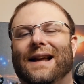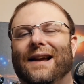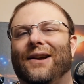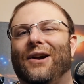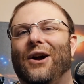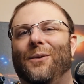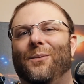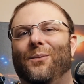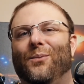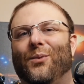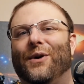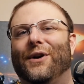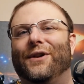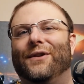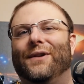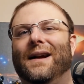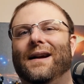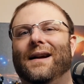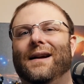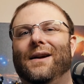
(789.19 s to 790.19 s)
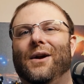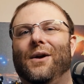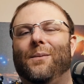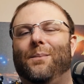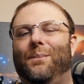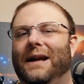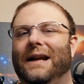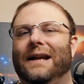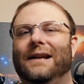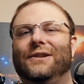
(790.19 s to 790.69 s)
come with
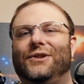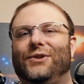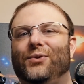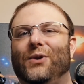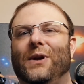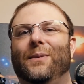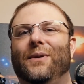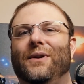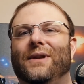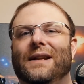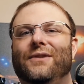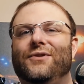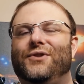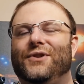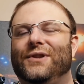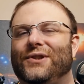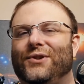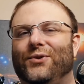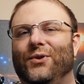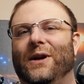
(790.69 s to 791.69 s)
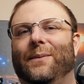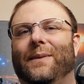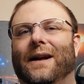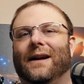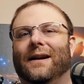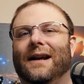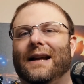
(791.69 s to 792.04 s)
being a streamer than just streaming.